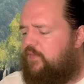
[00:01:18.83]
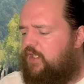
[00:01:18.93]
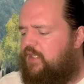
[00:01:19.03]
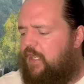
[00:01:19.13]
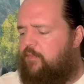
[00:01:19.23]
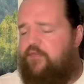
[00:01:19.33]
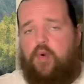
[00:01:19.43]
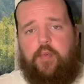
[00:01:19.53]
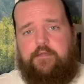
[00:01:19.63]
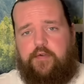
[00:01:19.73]
Now, before
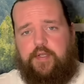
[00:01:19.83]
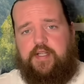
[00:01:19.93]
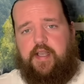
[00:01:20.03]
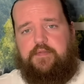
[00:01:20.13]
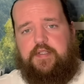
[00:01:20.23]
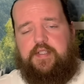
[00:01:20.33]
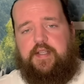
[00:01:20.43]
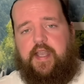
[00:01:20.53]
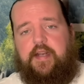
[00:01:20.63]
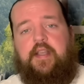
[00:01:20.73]
we fully dive into
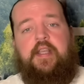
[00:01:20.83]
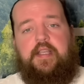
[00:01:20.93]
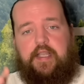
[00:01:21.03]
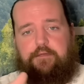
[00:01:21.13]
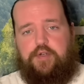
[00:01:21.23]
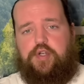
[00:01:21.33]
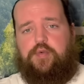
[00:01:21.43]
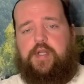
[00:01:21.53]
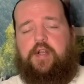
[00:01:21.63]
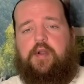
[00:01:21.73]
that, if you're new
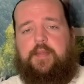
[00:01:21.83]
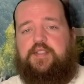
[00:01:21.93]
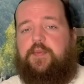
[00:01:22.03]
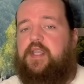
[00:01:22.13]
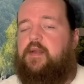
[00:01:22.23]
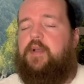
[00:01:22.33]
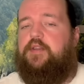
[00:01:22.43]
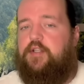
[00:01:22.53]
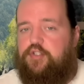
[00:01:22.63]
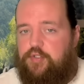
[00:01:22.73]
here, I'll be speaking
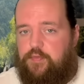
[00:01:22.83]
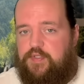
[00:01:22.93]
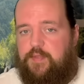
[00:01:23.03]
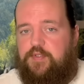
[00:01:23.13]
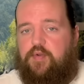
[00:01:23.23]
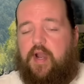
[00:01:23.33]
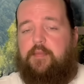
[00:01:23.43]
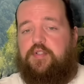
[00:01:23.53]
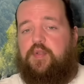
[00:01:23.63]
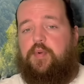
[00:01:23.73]
about the June
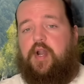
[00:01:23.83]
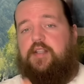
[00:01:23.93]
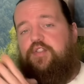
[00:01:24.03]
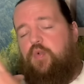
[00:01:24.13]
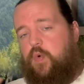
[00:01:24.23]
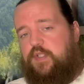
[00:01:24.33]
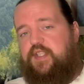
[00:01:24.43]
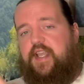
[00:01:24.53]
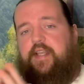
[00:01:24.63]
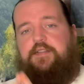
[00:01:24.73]
subscriber surprise towards
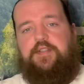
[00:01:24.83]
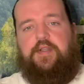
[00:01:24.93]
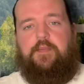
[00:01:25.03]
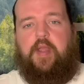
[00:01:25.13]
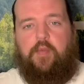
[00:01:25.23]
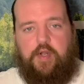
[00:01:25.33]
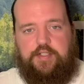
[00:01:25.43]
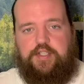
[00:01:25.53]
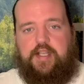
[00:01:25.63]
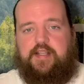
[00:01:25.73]
the end, so you might want to
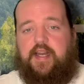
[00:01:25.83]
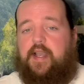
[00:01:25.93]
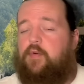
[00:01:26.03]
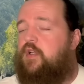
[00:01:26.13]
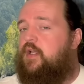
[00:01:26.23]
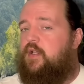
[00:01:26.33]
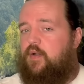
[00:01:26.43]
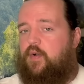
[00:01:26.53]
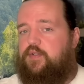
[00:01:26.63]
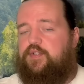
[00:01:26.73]
check that out.
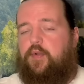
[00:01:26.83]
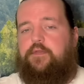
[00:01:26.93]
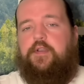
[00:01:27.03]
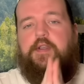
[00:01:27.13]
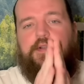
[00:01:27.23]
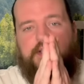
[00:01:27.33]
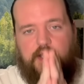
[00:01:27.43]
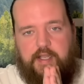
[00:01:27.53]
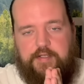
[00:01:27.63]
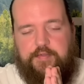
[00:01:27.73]
Also, if you could
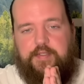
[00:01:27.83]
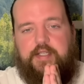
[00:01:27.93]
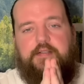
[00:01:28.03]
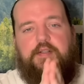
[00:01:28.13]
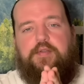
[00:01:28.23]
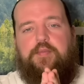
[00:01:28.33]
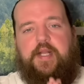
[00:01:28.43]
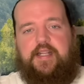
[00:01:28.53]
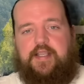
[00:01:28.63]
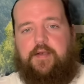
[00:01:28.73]
kindly
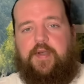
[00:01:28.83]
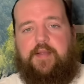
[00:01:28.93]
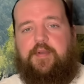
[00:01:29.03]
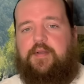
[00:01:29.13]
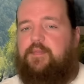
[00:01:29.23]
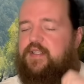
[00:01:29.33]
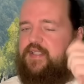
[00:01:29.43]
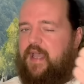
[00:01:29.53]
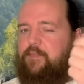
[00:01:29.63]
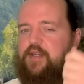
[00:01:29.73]
illuminate that like button by
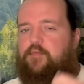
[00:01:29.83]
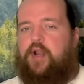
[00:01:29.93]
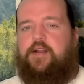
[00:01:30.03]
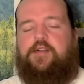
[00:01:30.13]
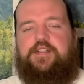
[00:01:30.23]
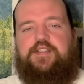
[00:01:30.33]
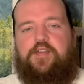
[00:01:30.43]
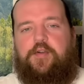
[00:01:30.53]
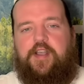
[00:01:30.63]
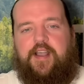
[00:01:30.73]
tapping it right on its
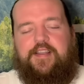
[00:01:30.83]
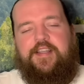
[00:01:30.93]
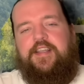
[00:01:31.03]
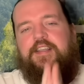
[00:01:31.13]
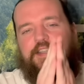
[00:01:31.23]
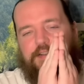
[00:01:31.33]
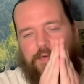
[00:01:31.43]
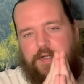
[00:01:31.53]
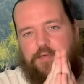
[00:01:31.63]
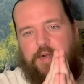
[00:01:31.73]
third eye, you know,
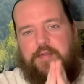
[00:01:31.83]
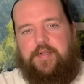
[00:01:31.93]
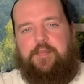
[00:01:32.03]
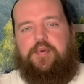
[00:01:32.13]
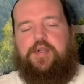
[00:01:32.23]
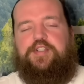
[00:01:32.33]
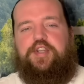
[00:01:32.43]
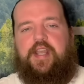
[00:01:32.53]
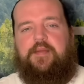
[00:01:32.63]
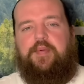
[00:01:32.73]
I'd greatly
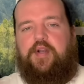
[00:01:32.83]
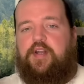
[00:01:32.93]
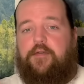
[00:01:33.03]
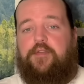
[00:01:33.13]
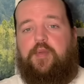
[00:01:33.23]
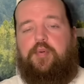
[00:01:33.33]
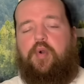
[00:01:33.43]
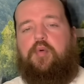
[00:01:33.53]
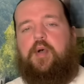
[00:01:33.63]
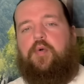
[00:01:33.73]
appreciate it. But enough of the
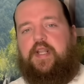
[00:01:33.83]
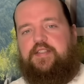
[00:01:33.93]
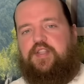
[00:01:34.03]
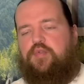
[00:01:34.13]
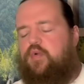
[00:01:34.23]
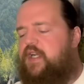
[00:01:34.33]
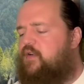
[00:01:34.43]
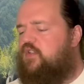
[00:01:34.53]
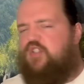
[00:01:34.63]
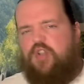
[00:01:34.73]
promo, into the reading.
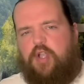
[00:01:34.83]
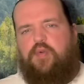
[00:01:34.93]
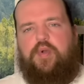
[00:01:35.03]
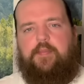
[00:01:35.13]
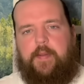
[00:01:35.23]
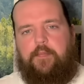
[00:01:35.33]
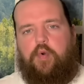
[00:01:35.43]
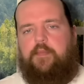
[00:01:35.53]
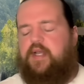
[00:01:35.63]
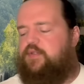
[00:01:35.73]
Let's talk a little bit more
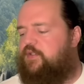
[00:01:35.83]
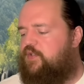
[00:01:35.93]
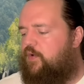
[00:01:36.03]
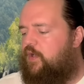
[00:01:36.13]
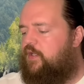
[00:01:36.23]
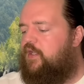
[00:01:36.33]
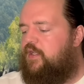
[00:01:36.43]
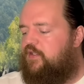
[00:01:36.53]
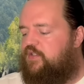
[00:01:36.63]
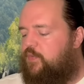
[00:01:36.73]
about this card.
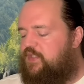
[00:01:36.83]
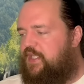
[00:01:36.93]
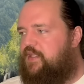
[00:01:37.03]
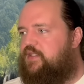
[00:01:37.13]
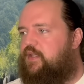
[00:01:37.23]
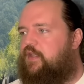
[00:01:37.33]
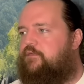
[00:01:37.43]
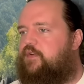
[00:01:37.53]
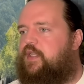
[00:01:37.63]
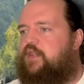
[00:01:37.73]
So we see this
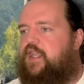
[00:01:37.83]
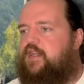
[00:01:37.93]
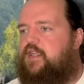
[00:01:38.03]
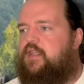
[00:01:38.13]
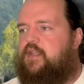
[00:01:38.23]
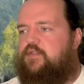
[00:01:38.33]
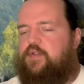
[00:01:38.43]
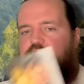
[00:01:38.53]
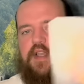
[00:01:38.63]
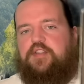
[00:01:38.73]
lovely lady,
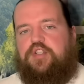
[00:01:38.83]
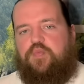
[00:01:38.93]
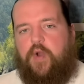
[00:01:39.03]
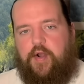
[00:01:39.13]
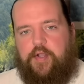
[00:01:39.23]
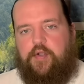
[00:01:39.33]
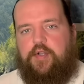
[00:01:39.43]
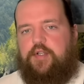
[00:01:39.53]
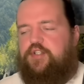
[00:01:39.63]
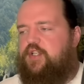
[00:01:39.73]
looks like she's wearing a
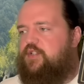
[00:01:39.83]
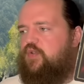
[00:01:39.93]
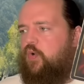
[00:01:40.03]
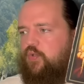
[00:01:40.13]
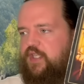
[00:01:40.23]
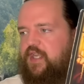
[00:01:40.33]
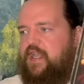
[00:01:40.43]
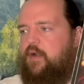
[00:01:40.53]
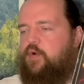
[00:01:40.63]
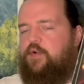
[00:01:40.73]
hood. She is holding an
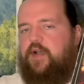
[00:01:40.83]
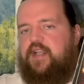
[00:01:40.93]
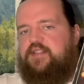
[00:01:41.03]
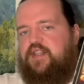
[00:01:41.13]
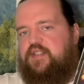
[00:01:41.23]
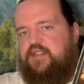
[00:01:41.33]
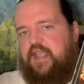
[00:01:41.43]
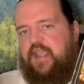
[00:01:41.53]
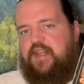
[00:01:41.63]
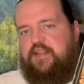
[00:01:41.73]
hourglass. The
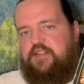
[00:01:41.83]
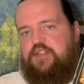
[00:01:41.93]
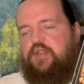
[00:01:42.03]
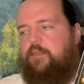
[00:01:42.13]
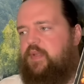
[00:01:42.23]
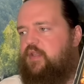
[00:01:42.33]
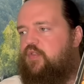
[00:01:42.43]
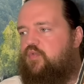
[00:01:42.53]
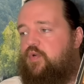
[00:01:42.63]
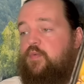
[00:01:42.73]
sand is slipping
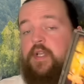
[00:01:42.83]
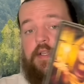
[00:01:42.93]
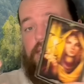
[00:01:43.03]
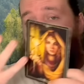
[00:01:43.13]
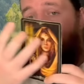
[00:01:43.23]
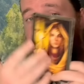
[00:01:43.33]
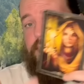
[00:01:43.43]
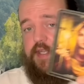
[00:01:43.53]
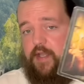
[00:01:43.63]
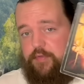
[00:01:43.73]
through all the way
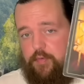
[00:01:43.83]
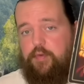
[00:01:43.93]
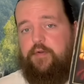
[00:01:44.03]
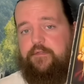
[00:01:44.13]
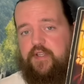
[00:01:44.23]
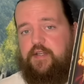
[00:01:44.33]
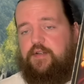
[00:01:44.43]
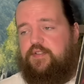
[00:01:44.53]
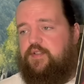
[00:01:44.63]
down through her fingers.